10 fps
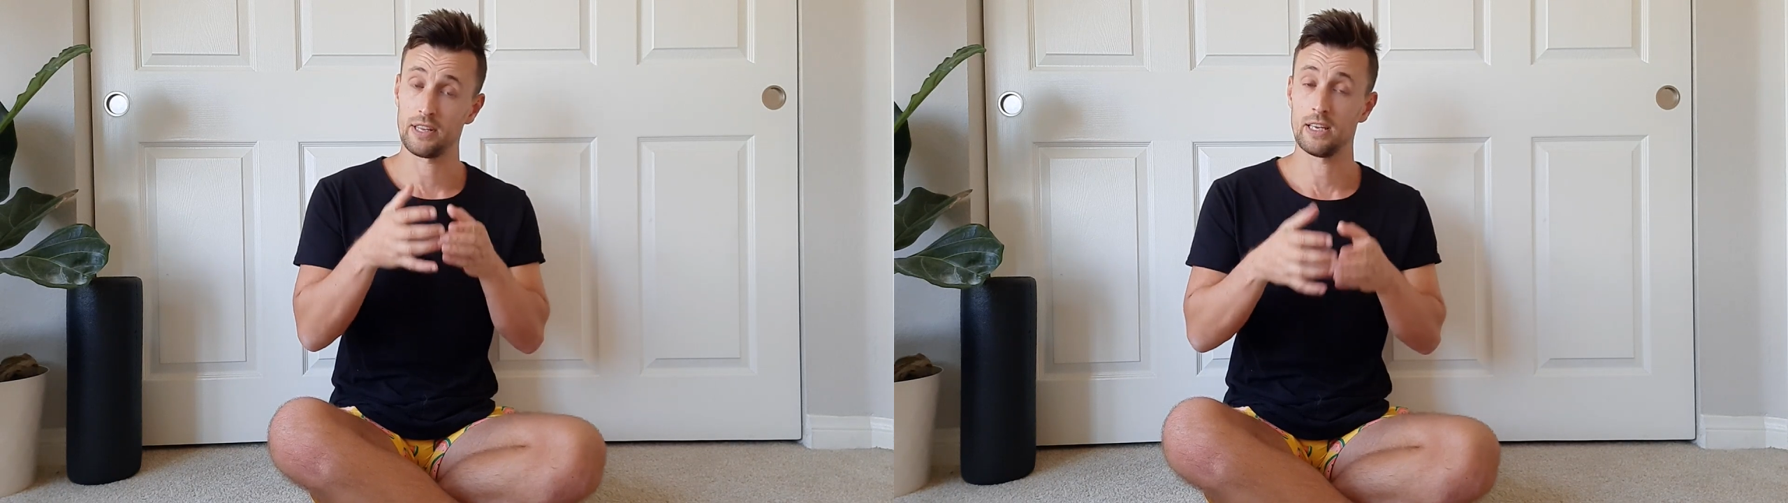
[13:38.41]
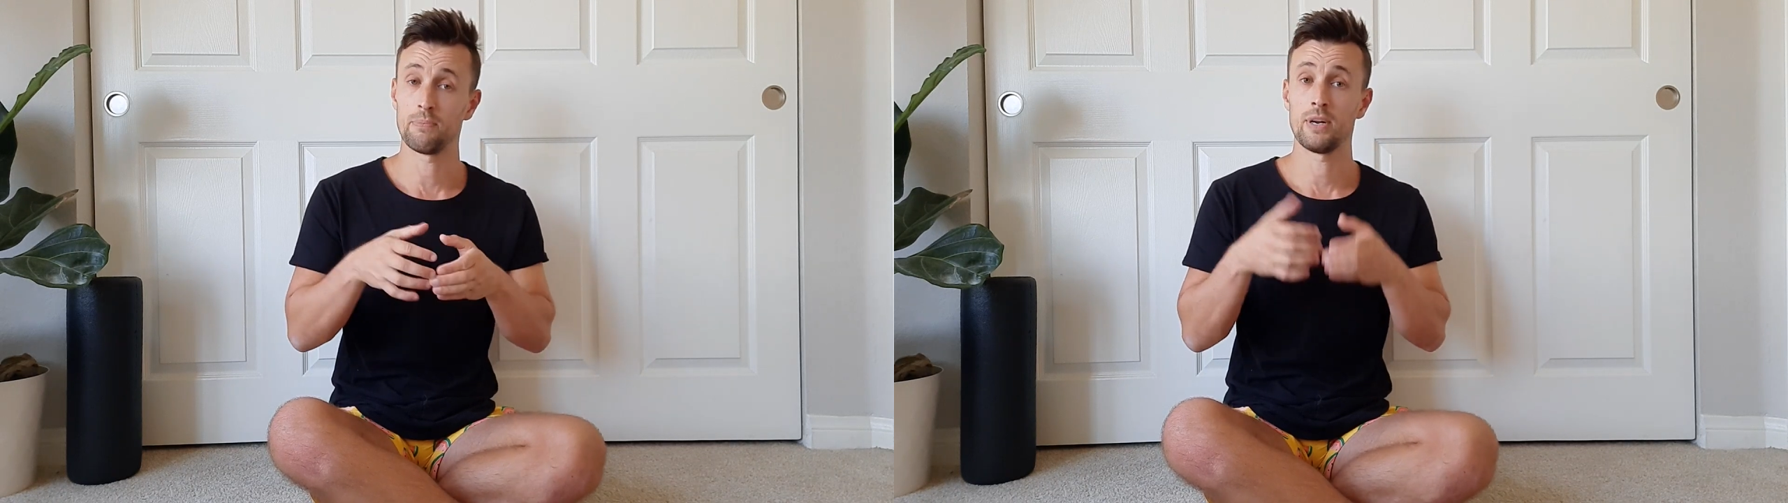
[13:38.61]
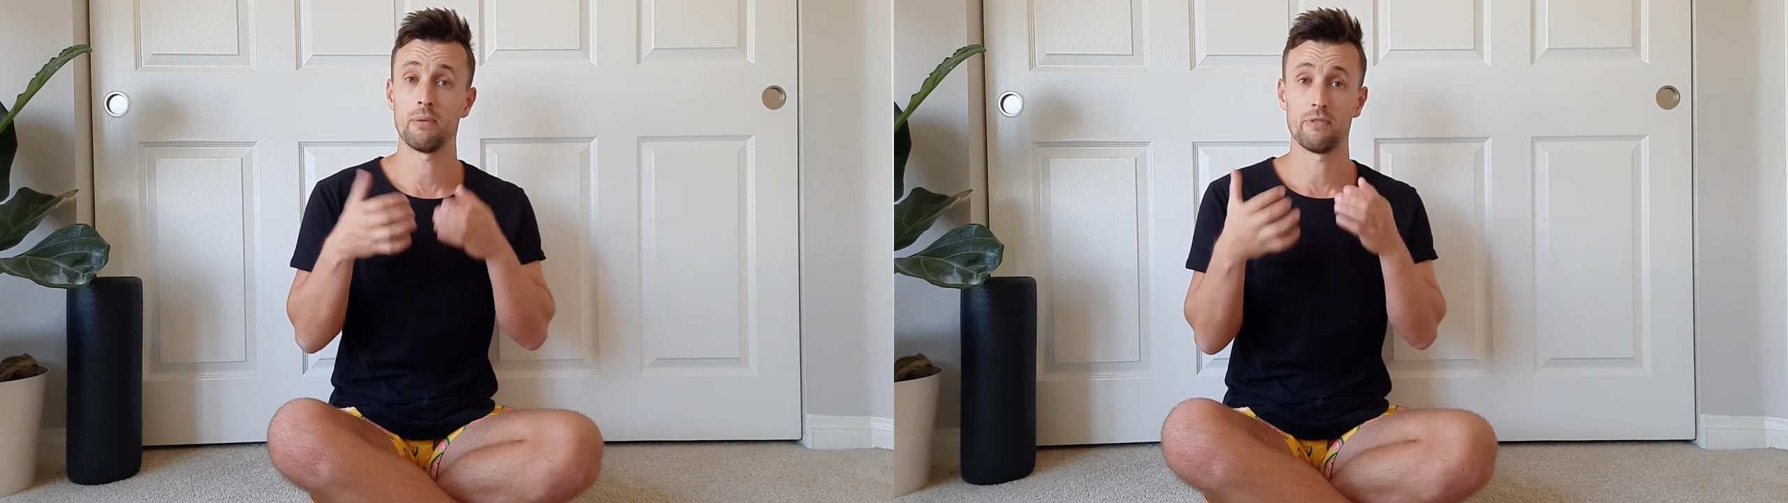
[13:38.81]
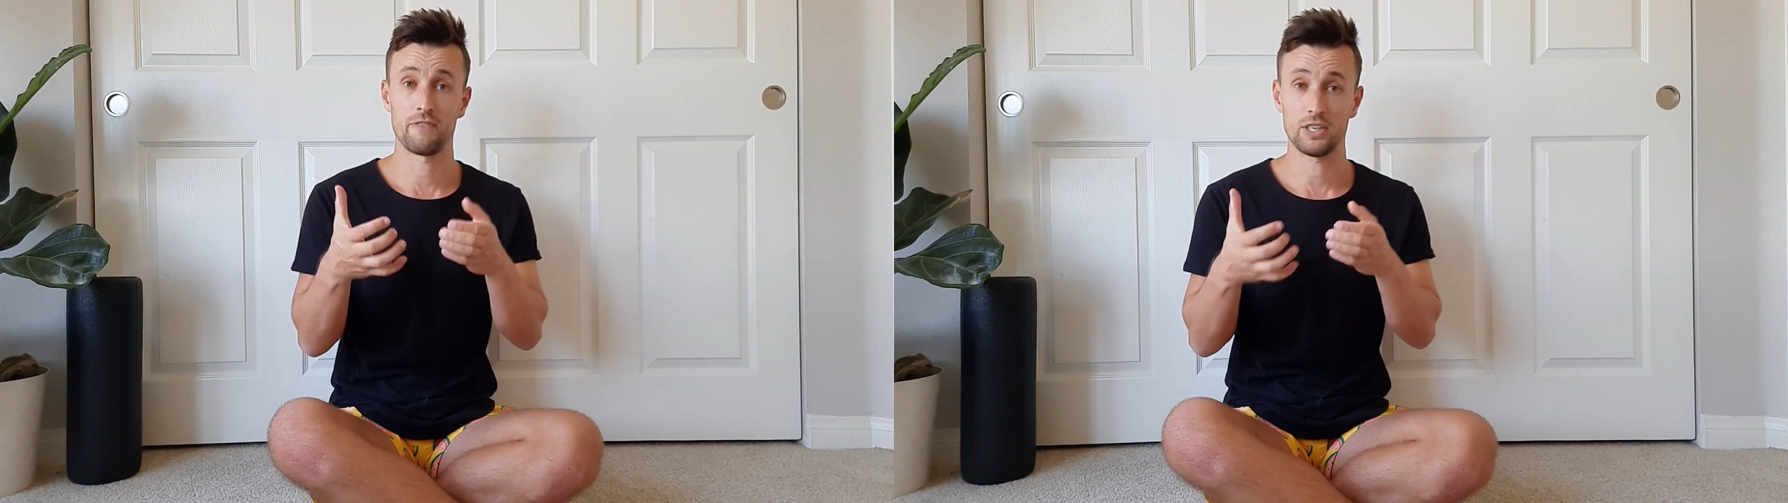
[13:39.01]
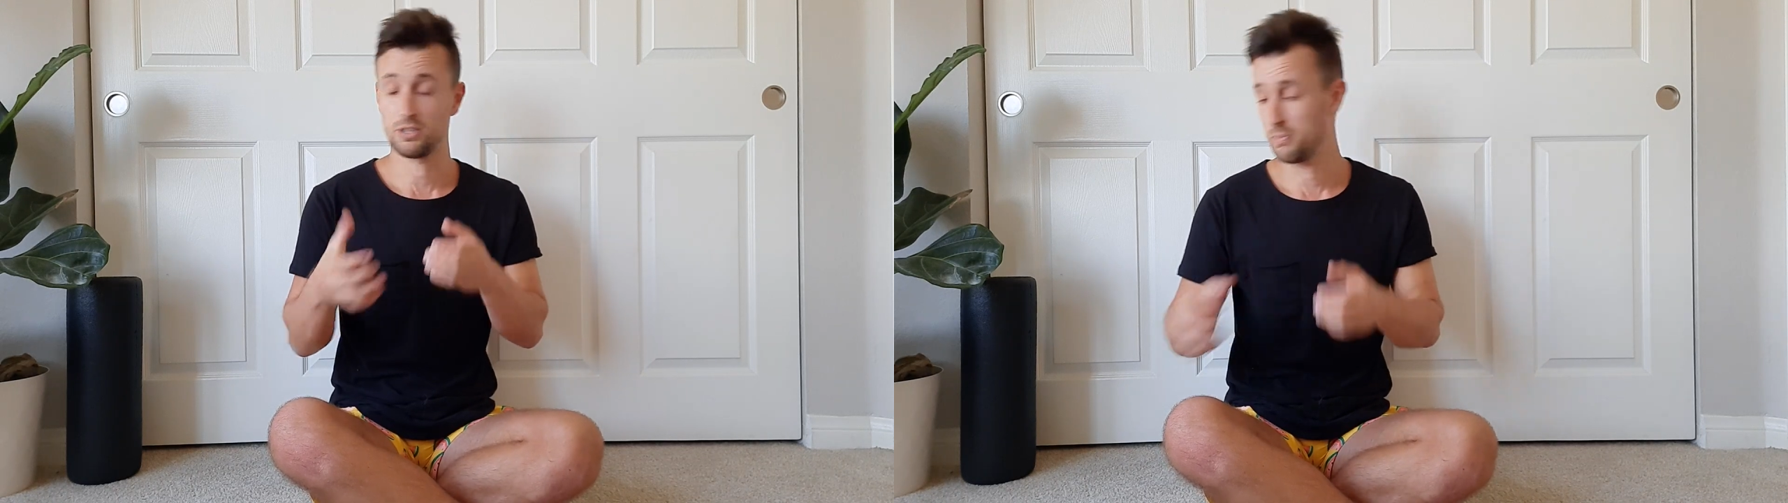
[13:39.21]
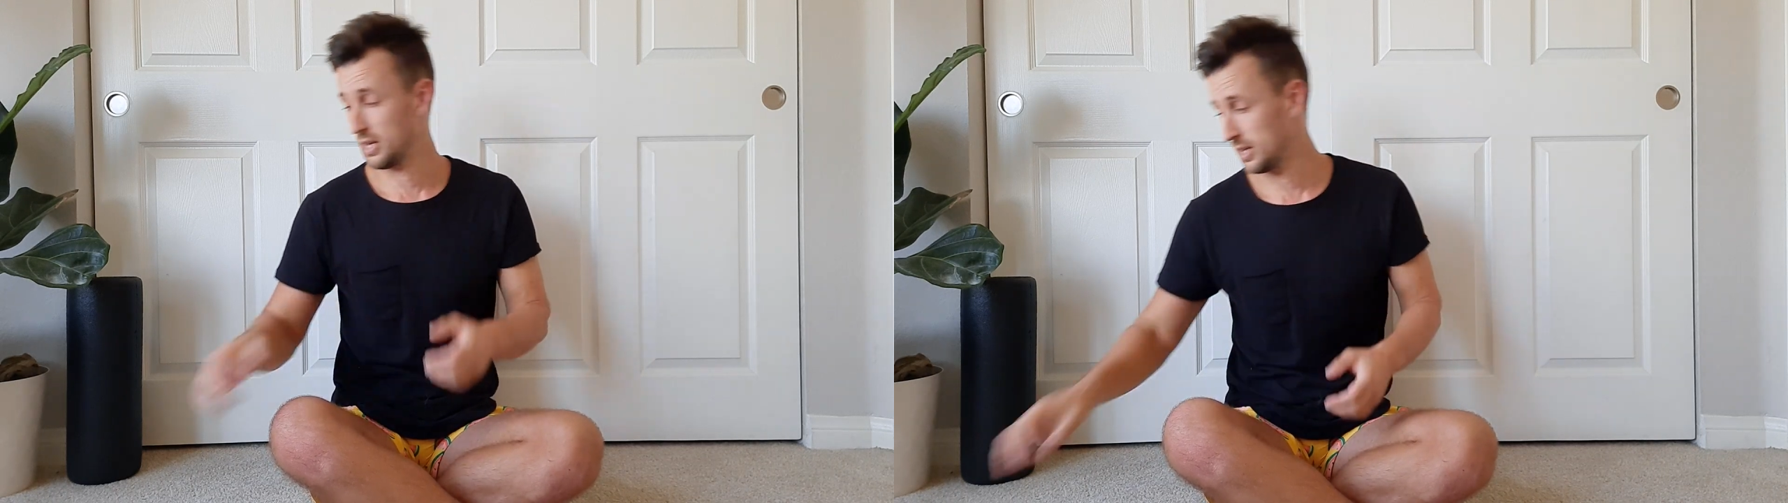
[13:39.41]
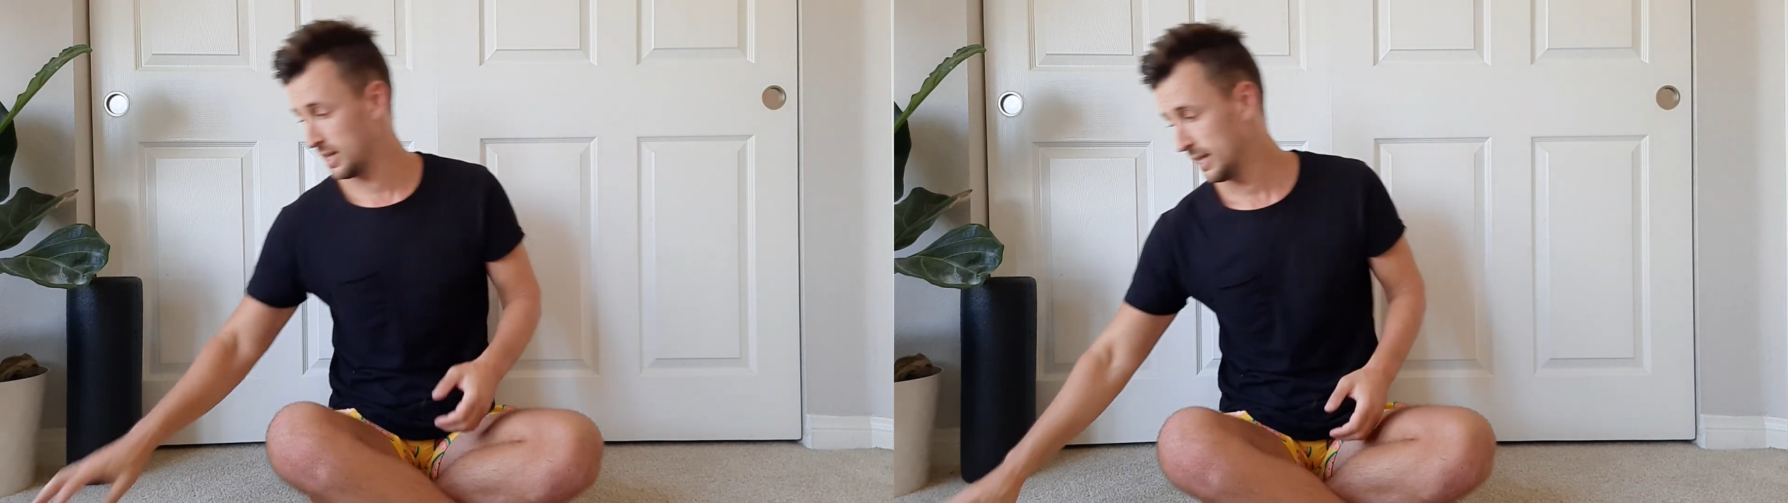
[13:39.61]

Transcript: the hip and help it function better.